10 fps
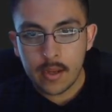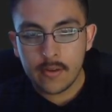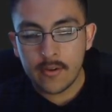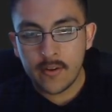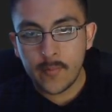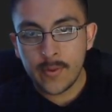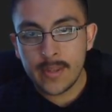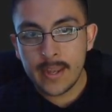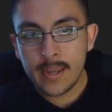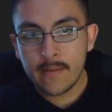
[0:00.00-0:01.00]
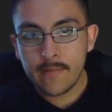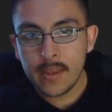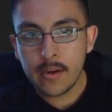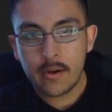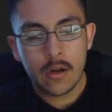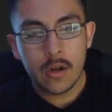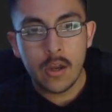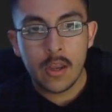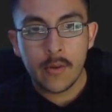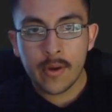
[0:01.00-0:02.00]
So let's put the negative here.
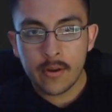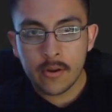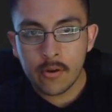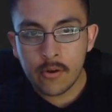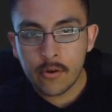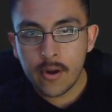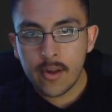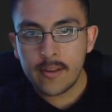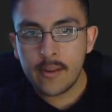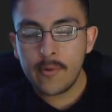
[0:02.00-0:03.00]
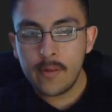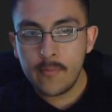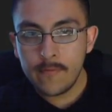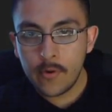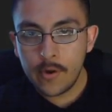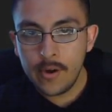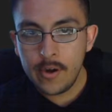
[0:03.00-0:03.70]
We're going to go across like we did before.